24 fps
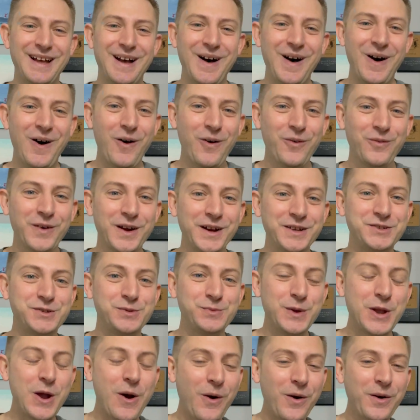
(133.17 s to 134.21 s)
Alright, so
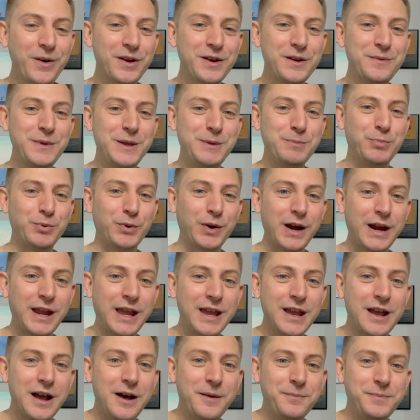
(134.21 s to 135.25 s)
we are going to be
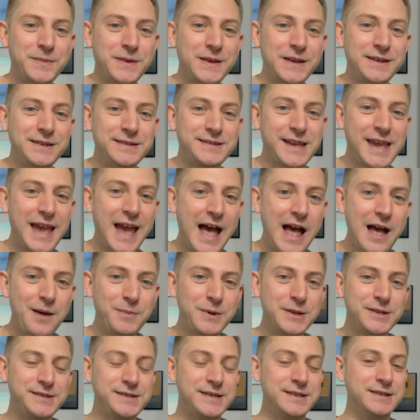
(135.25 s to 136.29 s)
breaking up these
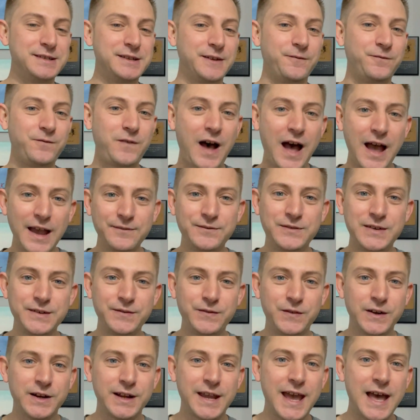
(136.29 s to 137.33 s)
cabins into 5
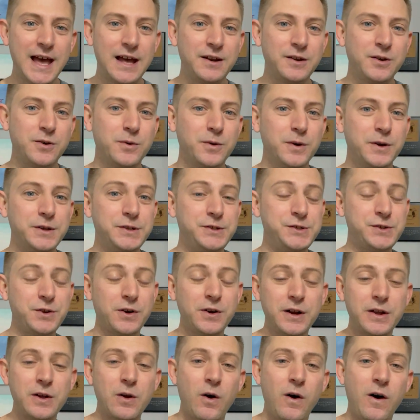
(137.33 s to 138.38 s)
different categories,
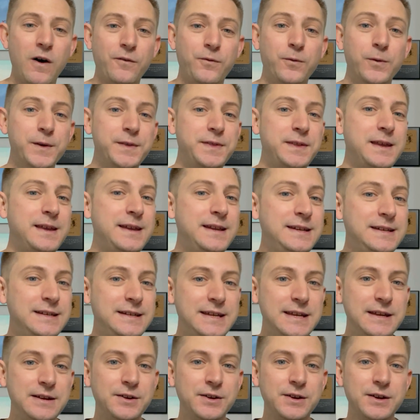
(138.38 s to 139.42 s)
starting off with
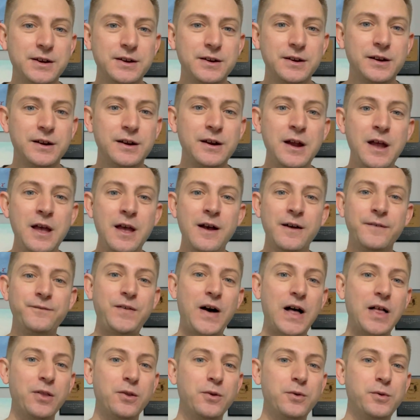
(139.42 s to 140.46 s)
interior,
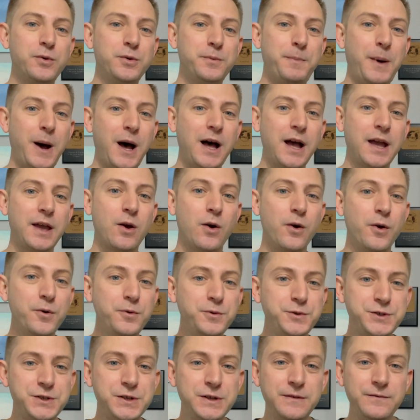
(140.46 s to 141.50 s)
followed by
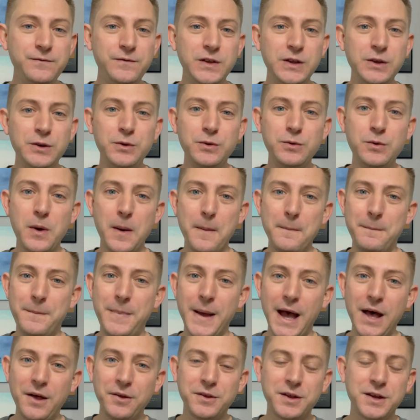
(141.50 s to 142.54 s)
Oceanview,
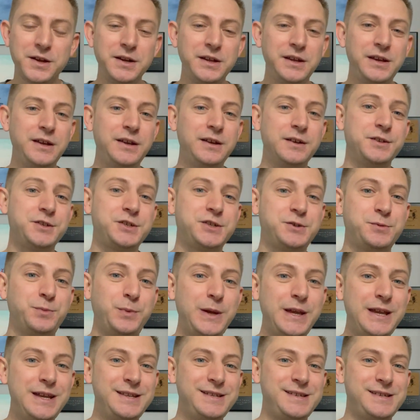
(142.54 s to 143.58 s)
balcony,
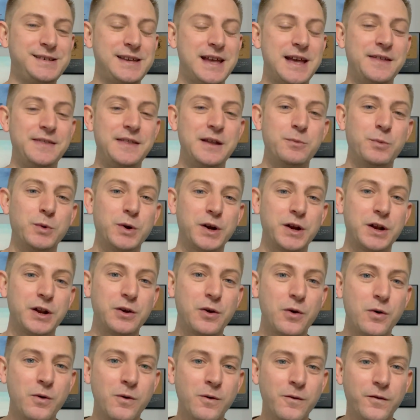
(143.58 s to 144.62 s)
suites, and then we're going to
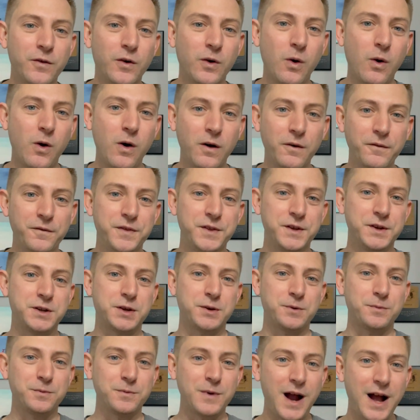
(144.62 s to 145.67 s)
go over all of the
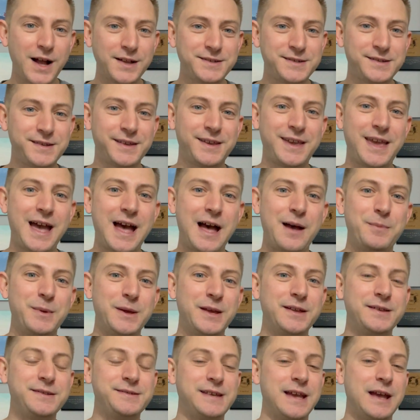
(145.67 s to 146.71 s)
Terraza
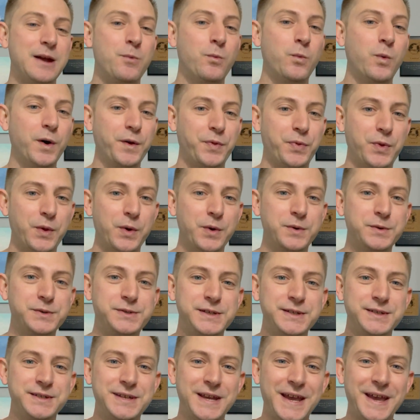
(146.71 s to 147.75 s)
cabins and what those
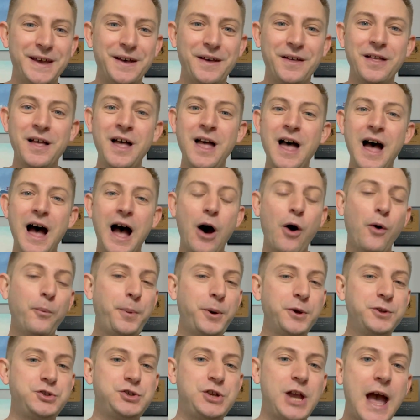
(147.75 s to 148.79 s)
entail. I'll
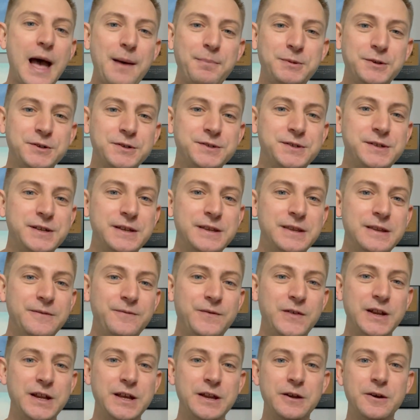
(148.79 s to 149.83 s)
put chapters in the
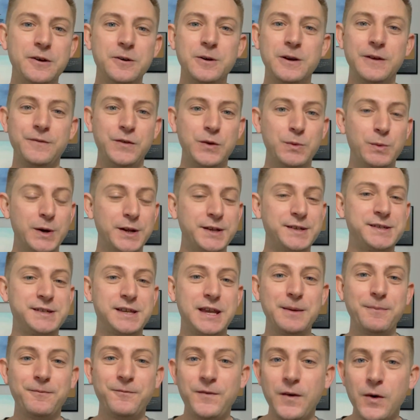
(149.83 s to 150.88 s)
video. If you want to
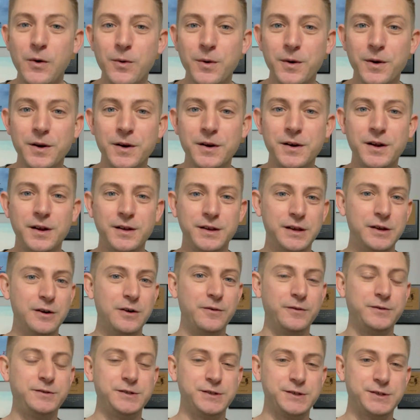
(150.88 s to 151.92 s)
skip forward,
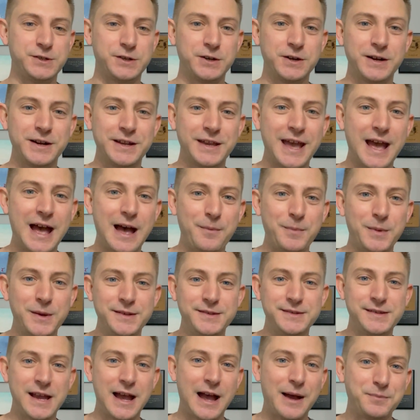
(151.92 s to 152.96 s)
to certain
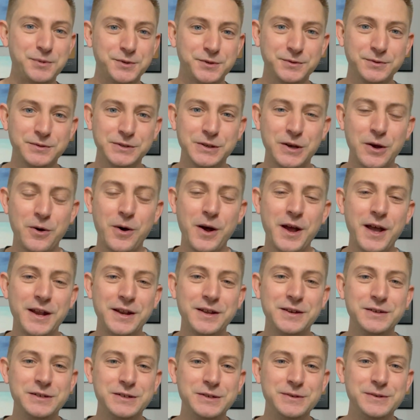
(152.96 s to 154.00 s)
cabins, absolutely go ahead
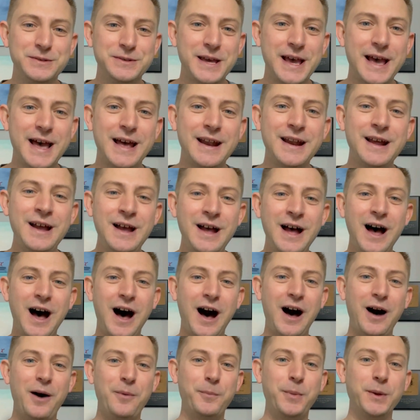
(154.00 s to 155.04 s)
and do that.
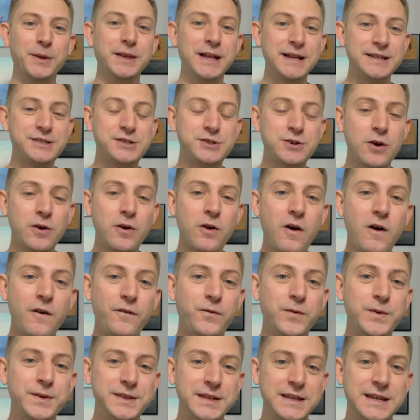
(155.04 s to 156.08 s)
But let's start
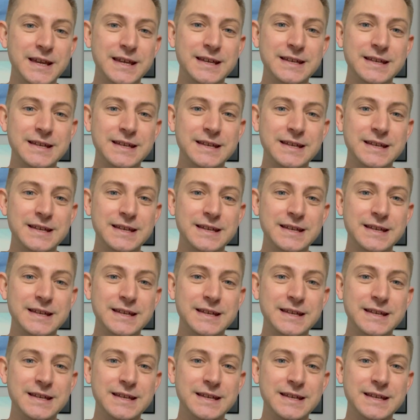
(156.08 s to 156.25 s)
off with the